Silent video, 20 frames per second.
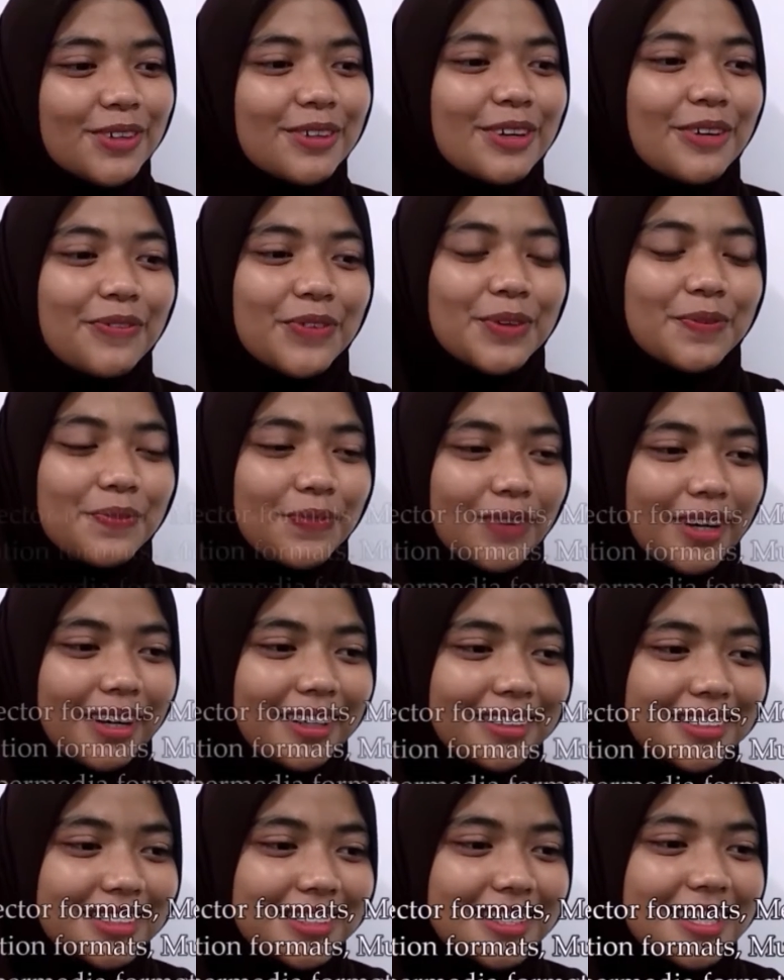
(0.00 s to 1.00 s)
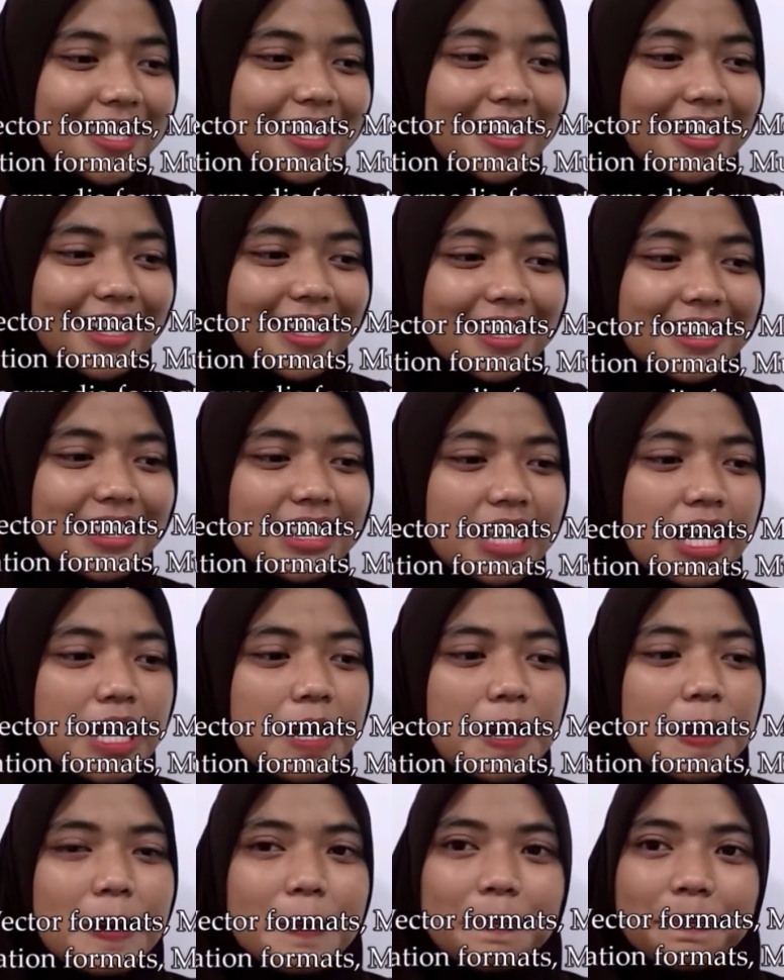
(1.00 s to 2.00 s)
for graphic files is
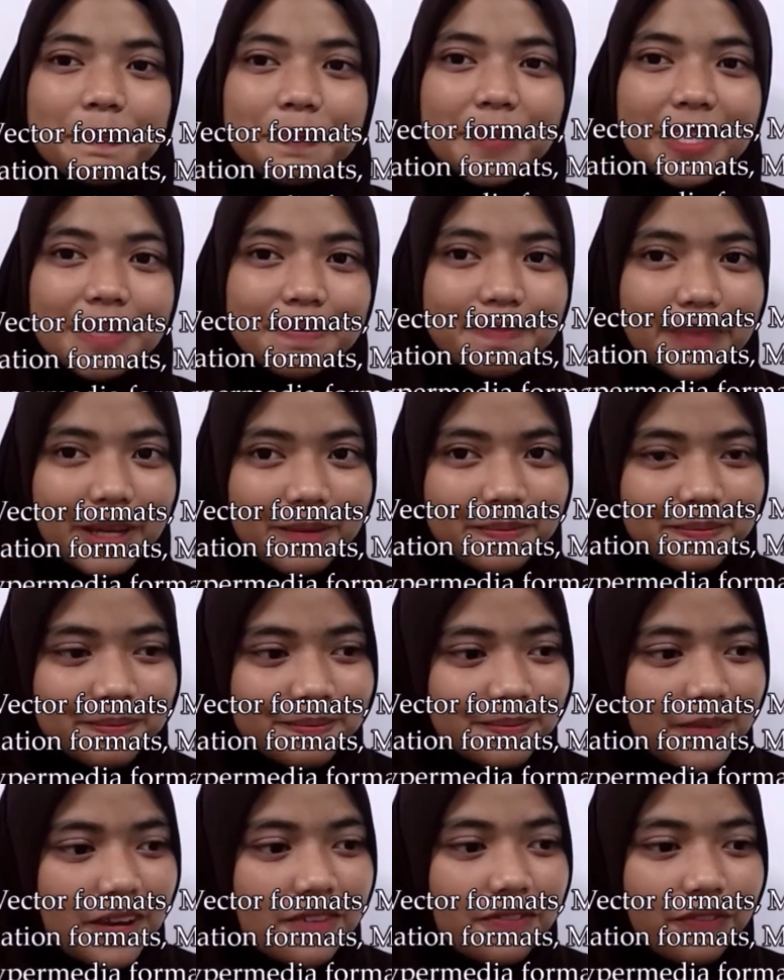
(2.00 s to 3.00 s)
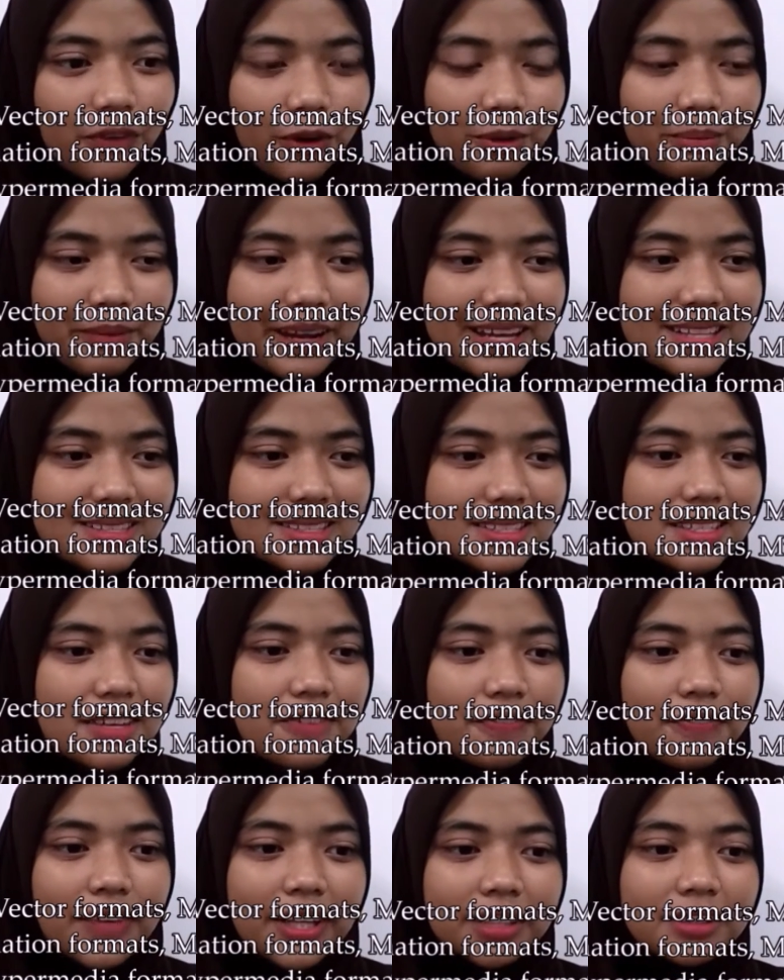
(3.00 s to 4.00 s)
bitmap
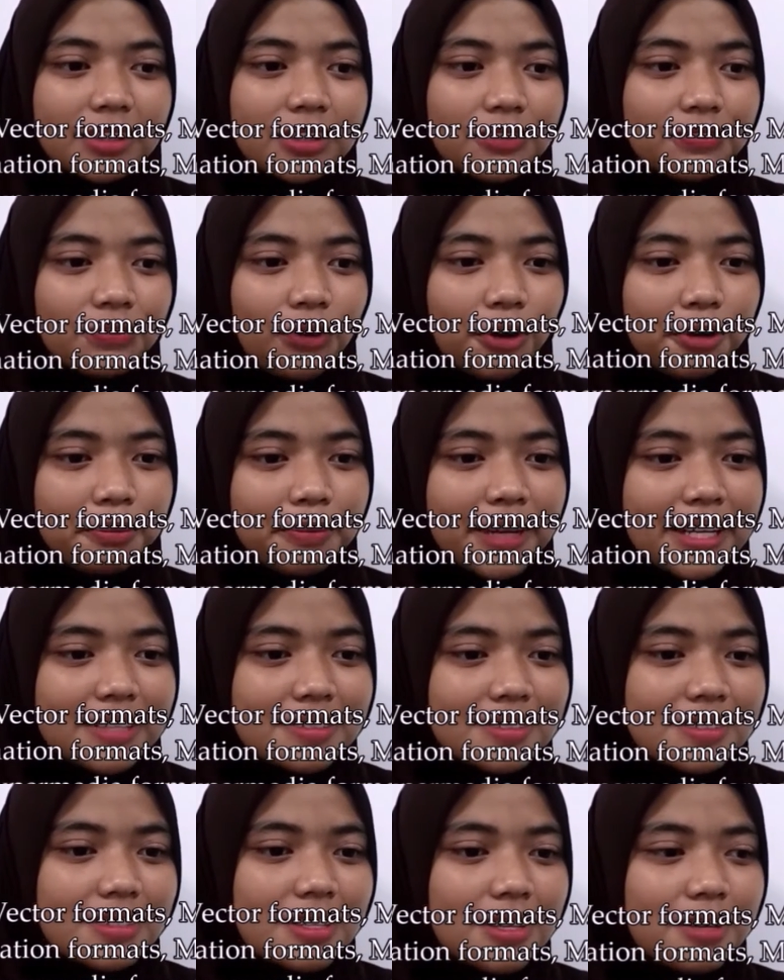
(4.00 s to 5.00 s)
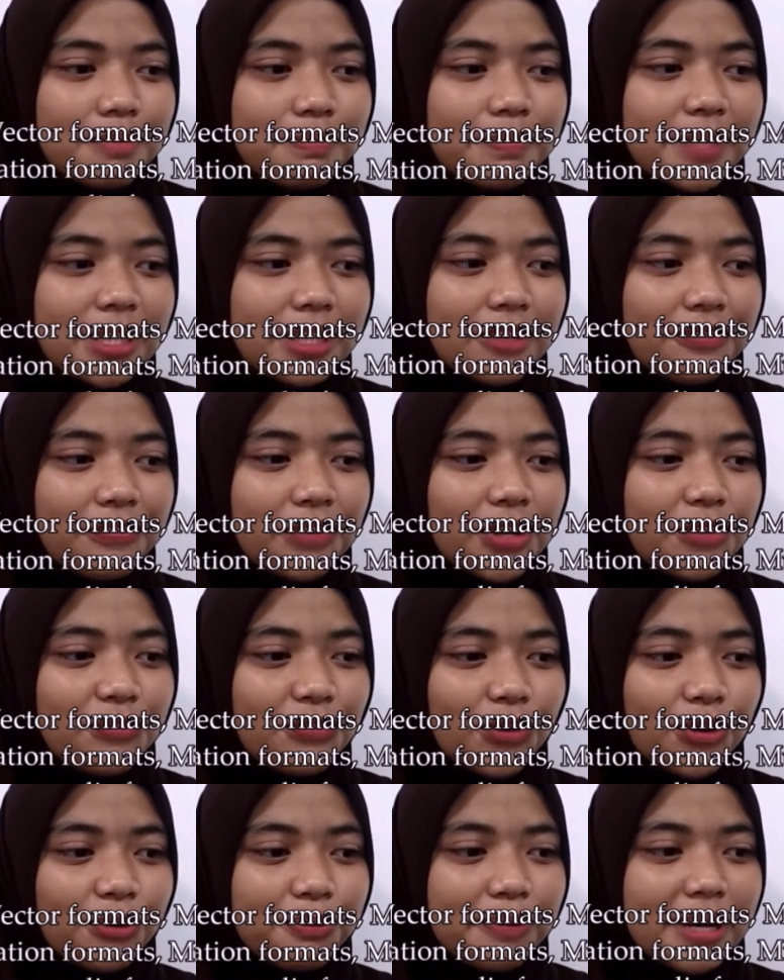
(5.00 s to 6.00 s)
formats, vector formats,
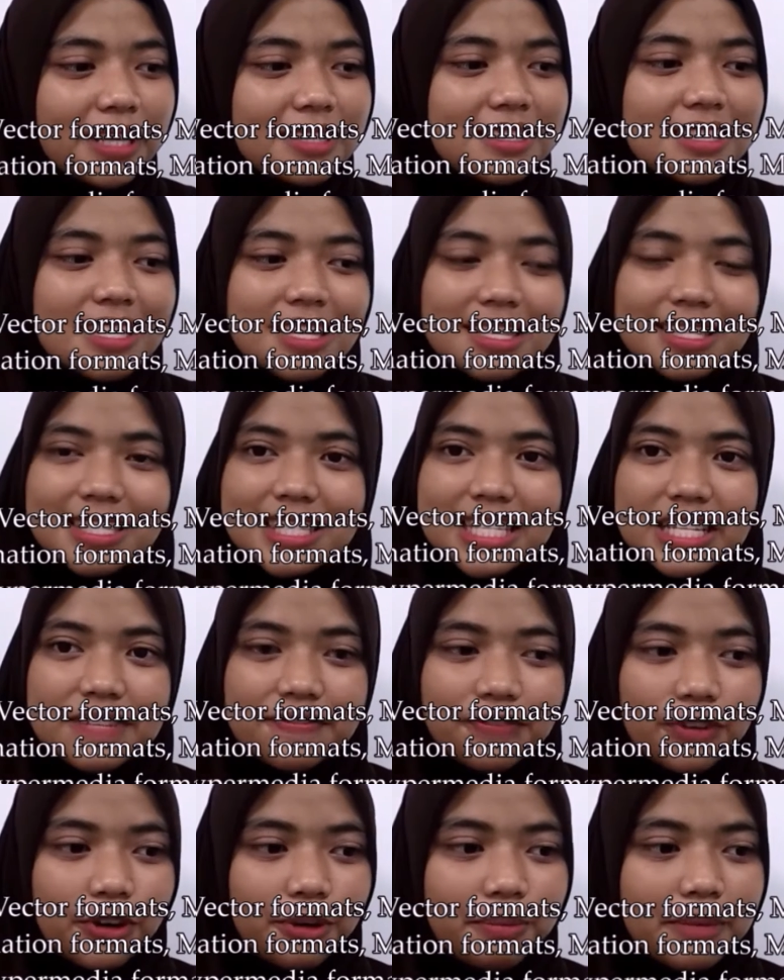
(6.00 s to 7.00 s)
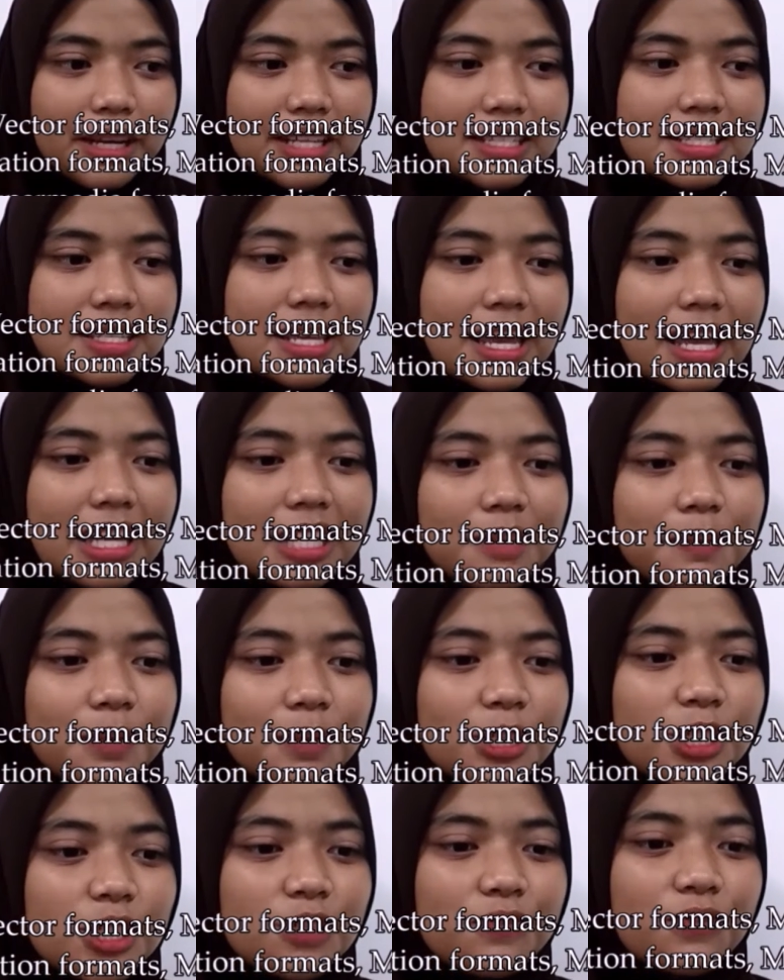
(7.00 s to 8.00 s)
metafile formats, scene formats,
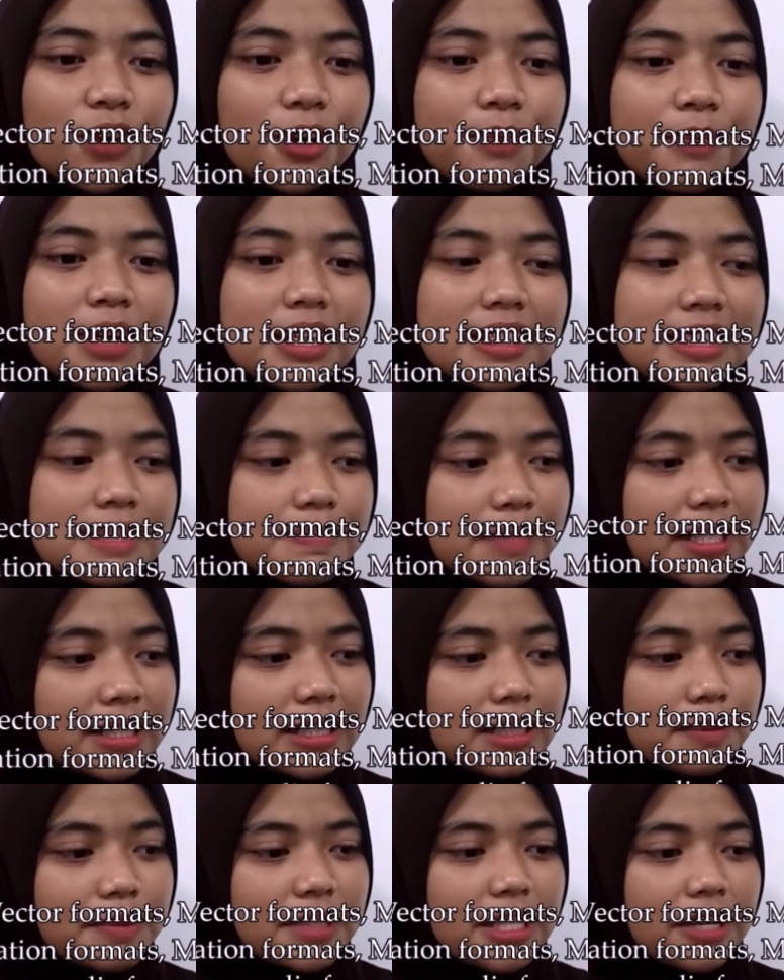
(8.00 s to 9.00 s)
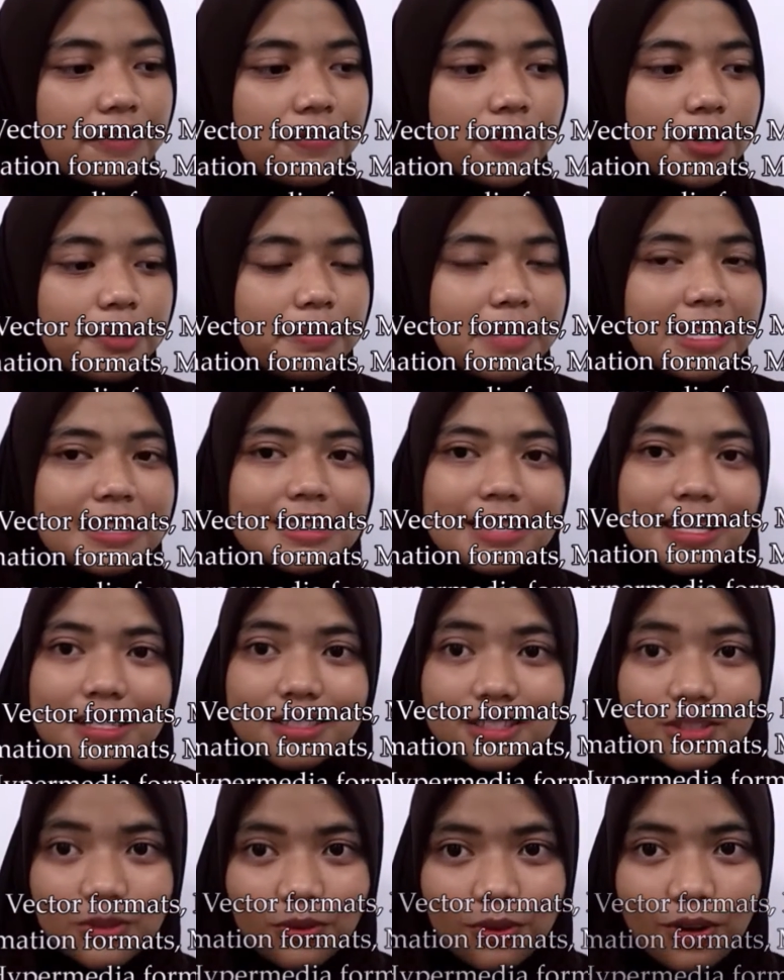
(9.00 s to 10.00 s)
animation formats, multimedia formats,
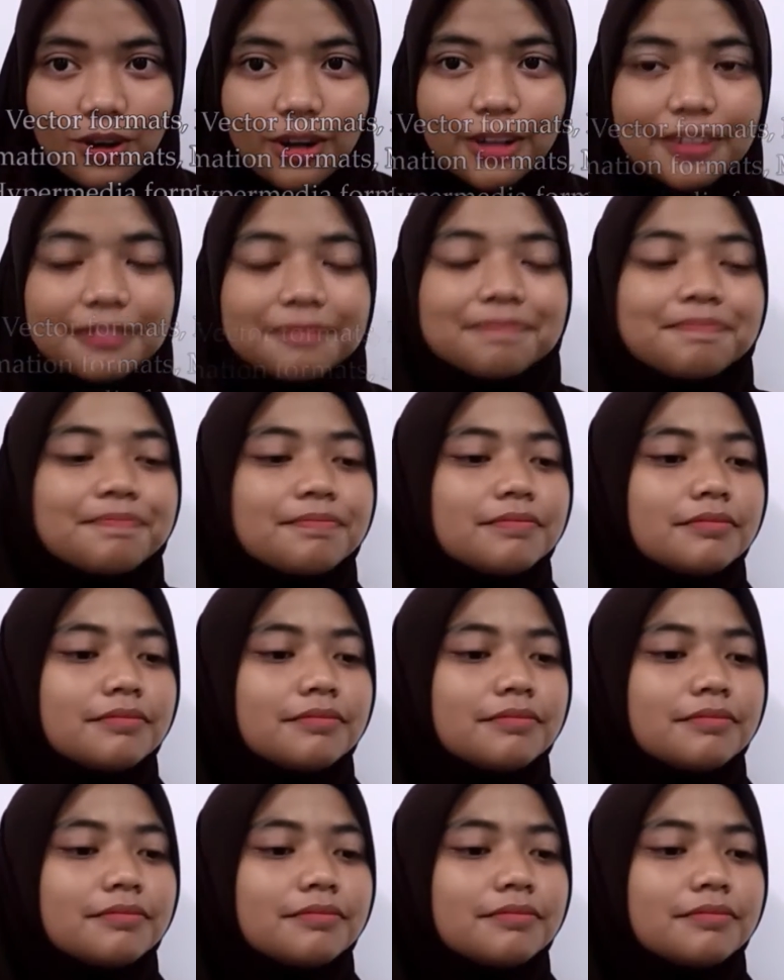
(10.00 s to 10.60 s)
and so on.